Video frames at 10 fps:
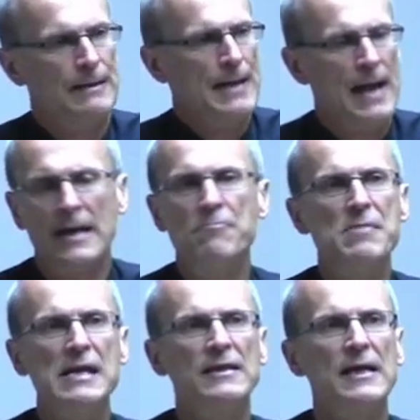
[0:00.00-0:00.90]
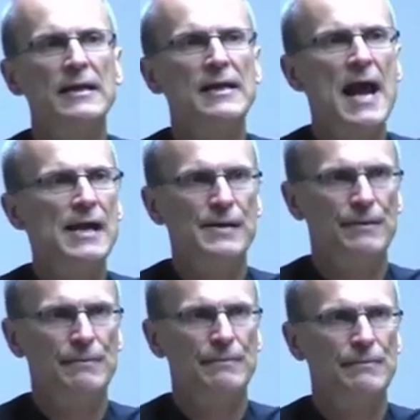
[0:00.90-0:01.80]
That didn't mean anything to Daniel.
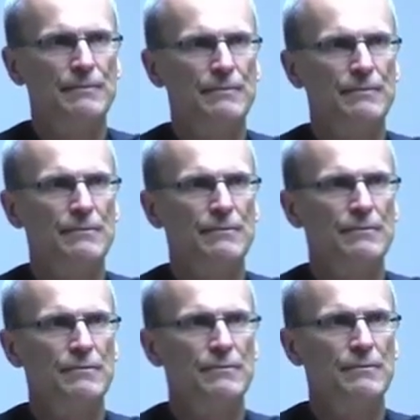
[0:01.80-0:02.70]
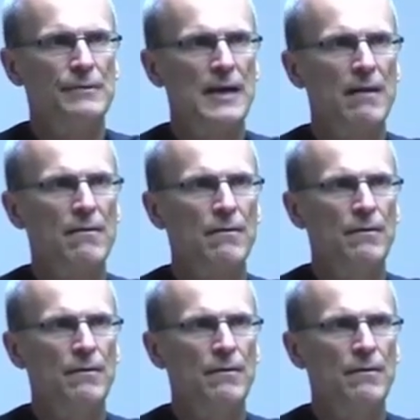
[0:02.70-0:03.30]
Okay?